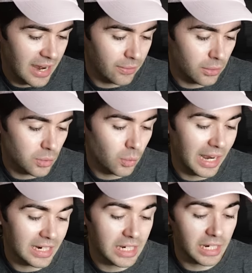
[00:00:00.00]
Everyone's
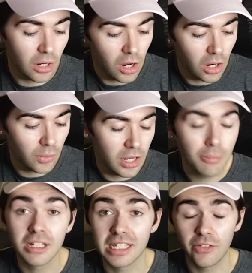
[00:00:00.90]
reacting in
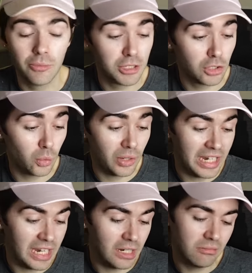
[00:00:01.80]
horror because Elphaba's
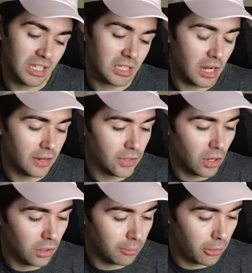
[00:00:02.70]
green, that's kind of
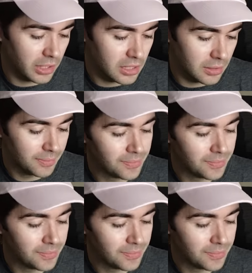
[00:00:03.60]
the whole point.